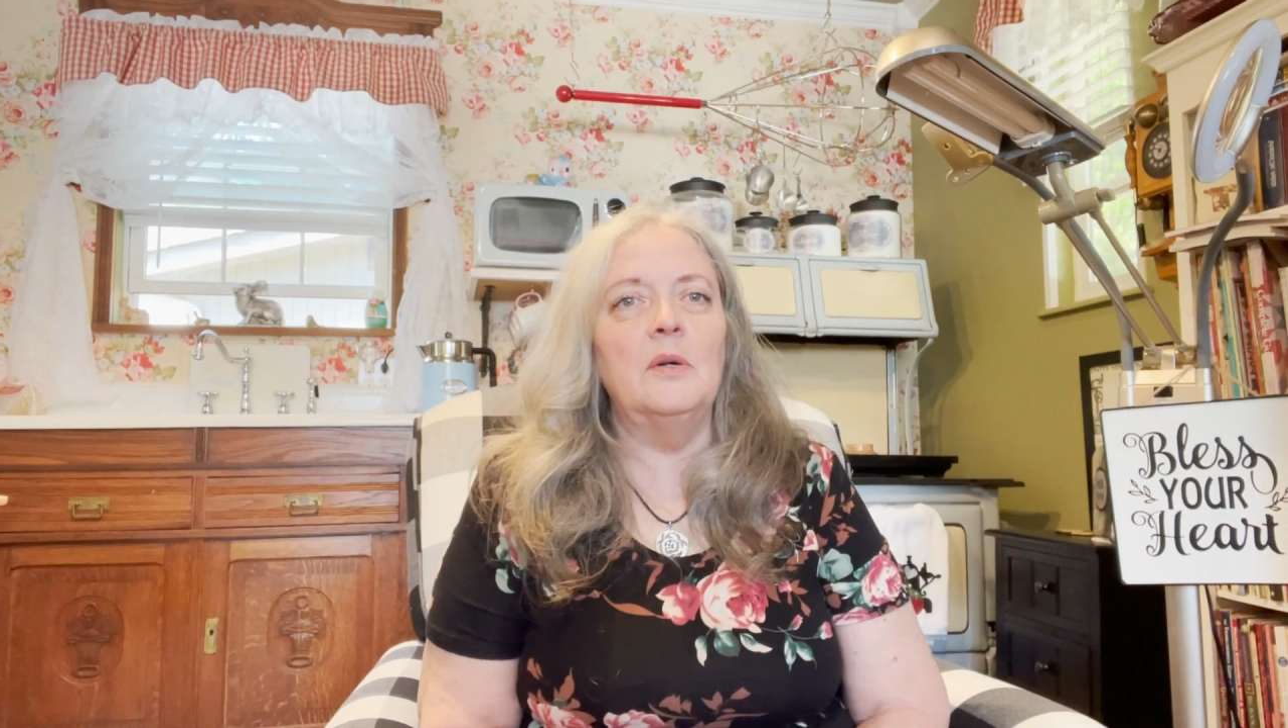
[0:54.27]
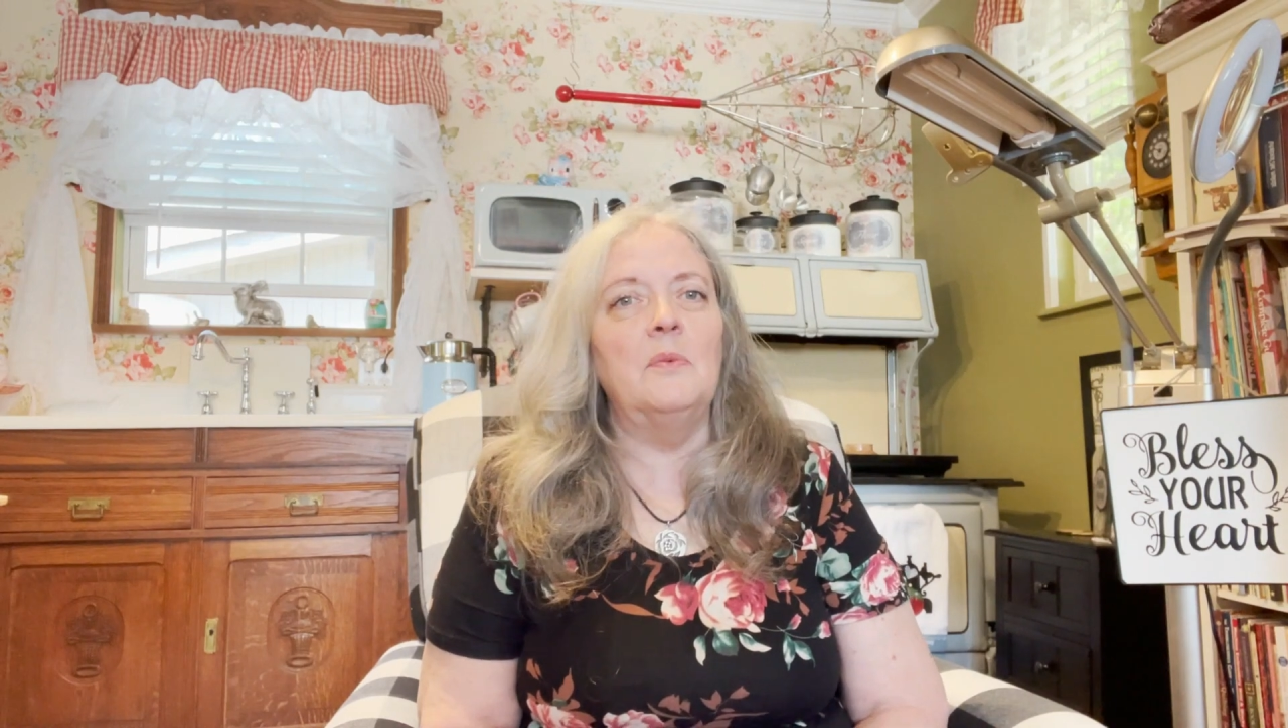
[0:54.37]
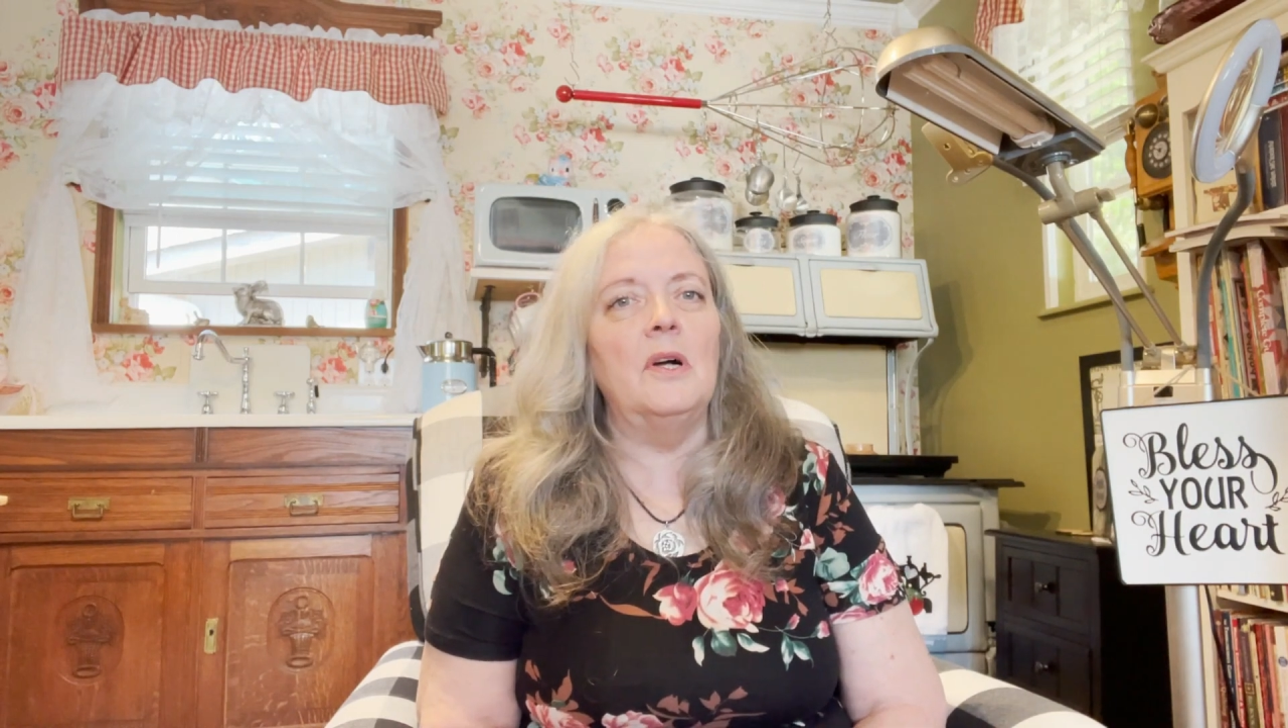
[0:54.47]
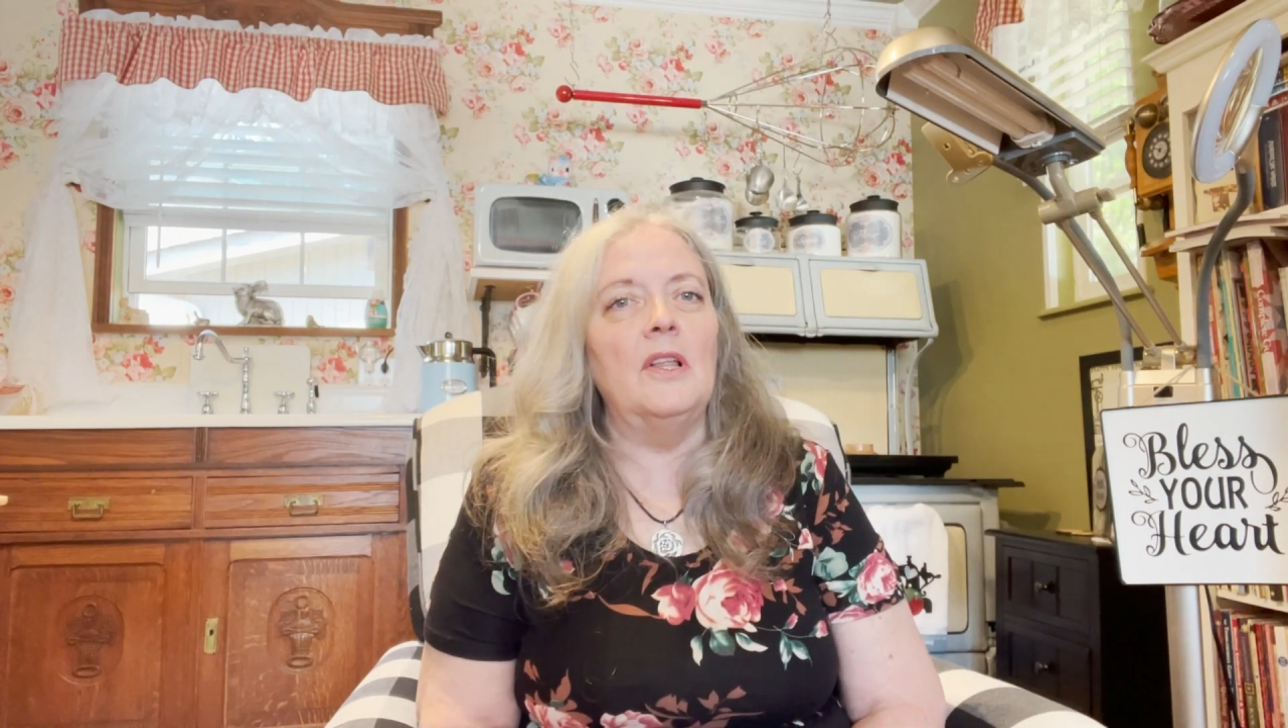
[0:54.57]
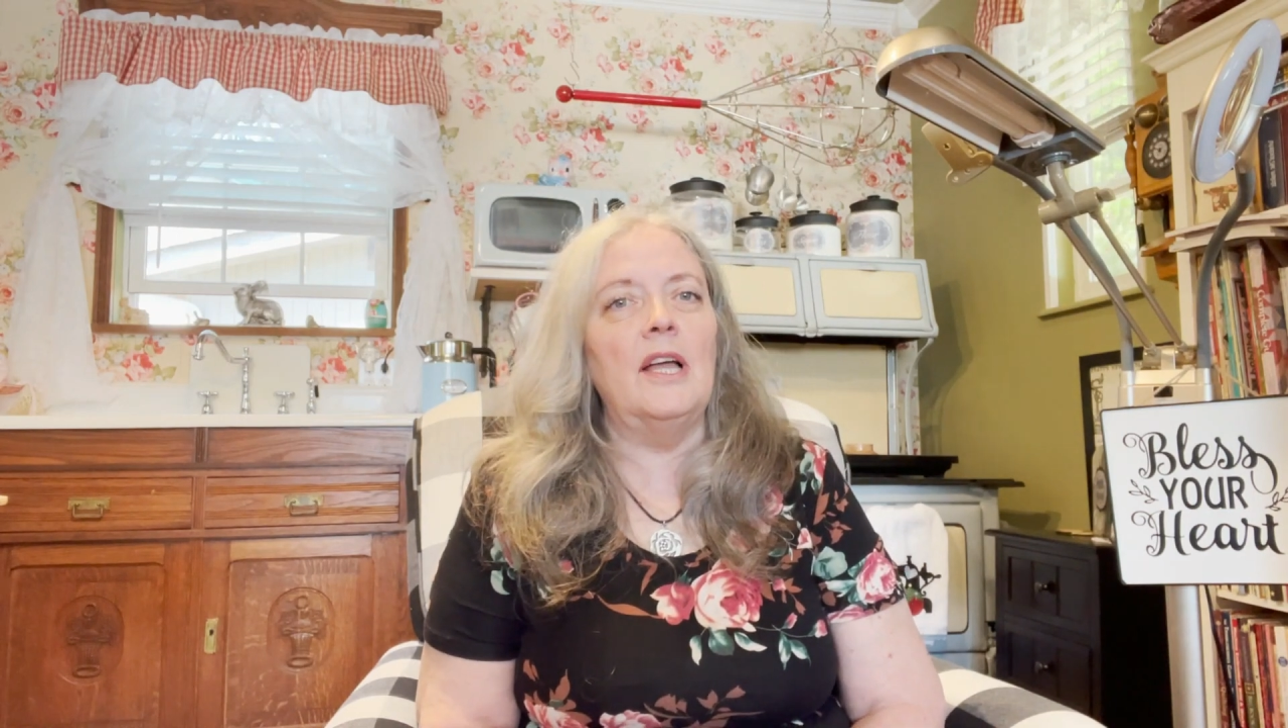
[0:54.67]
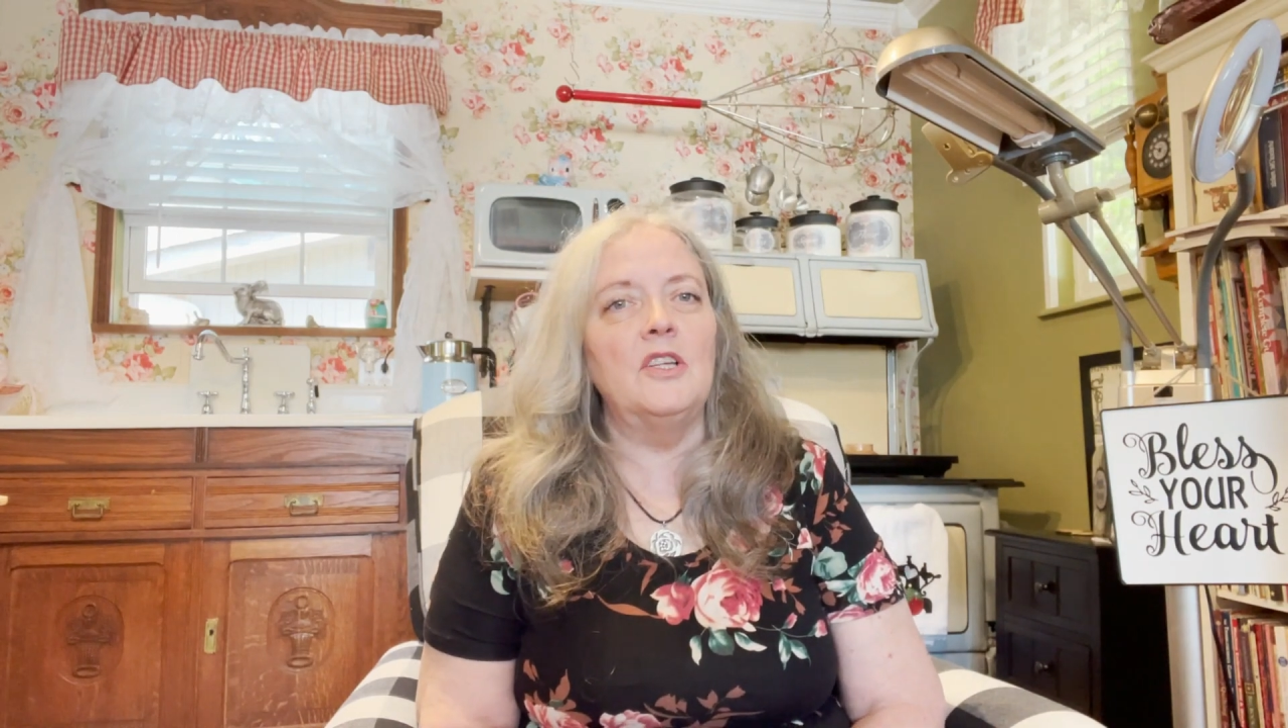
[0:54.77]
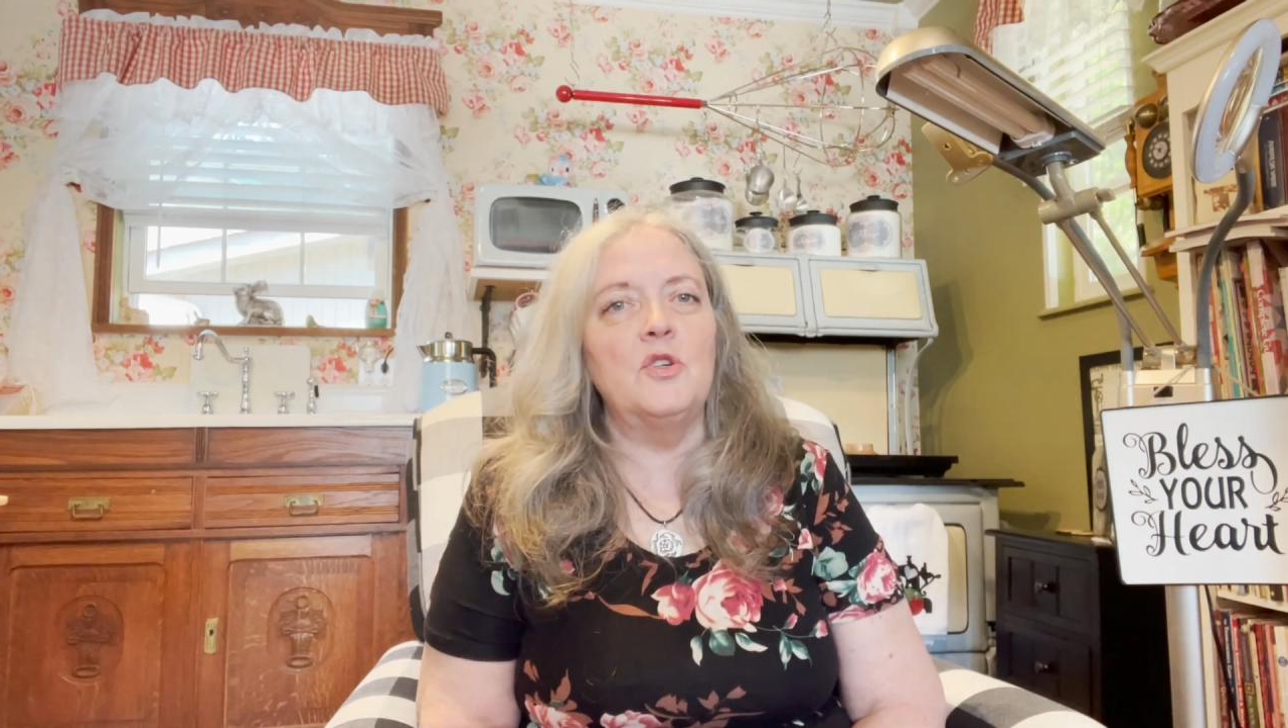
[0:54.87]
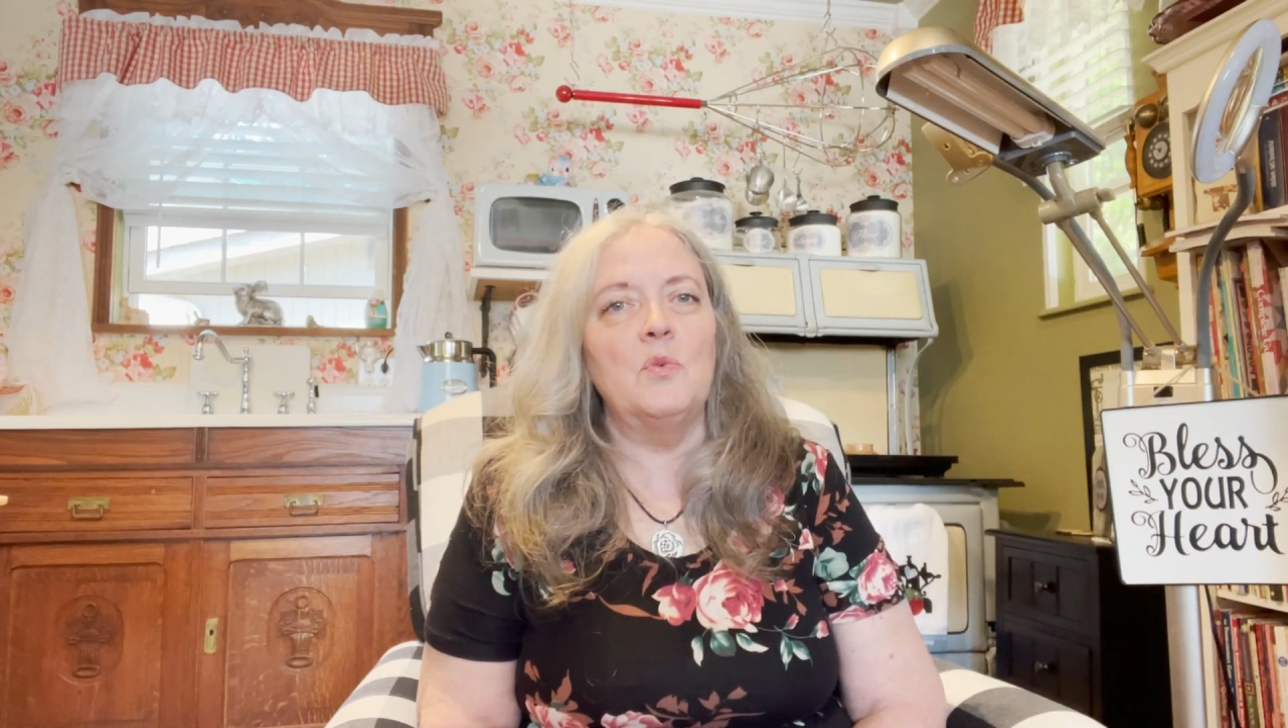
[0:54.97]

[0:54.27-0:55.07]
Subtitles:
Well, as